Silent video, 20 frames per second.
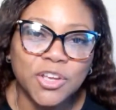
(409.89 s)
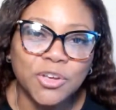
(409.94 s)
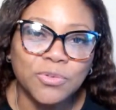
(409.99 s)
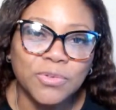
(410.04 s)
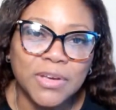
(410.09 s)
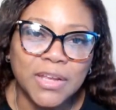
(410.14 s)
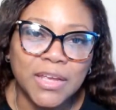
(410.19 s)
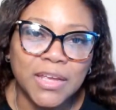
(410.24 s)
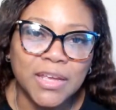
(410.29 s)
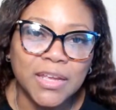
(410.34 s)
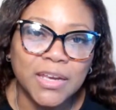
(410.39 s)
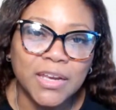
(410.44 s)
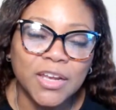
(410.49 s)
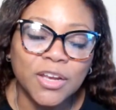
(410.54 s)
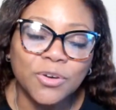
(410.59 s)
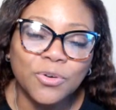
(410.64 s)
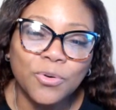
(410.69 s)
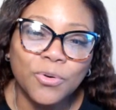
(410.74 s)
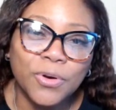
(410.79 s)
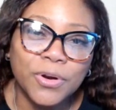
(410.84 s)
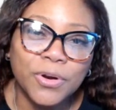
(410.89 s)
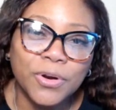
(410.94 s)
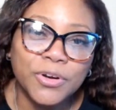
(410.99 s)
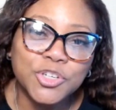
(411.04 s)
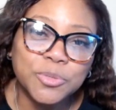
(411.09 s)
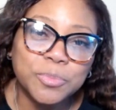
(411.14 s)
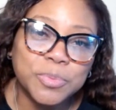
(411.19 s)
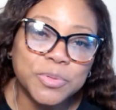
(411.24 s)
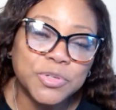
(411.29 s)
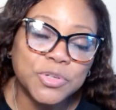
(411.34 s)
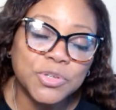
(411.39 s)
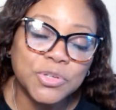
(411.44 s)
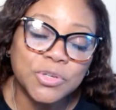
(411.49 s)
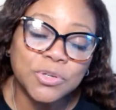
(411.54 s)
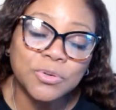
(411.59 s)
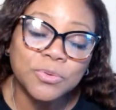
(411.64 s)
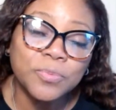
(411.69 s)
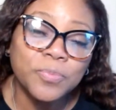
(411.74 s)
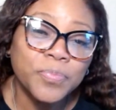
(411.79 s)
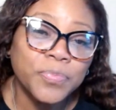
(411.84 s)
you need in order to
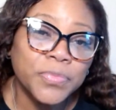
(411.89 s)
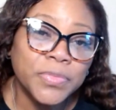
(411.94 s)
pursue